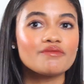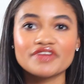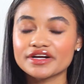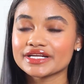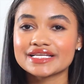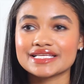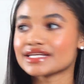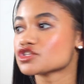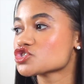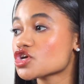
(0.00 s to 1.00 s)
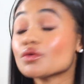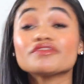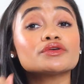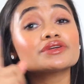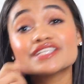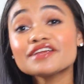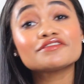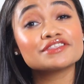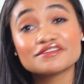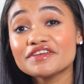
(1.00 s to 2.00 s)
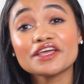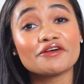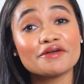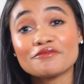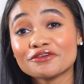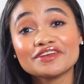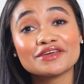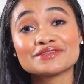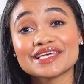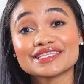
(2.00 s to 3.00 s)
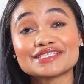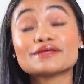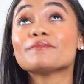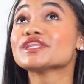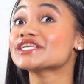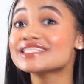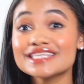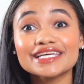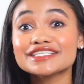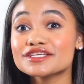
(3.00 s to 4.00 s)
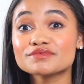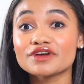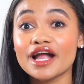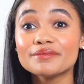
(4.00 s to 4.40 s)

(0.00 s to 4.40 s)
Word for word: I'm very excited. So if you're excited for this video and more videos like this, then please like and subscribe.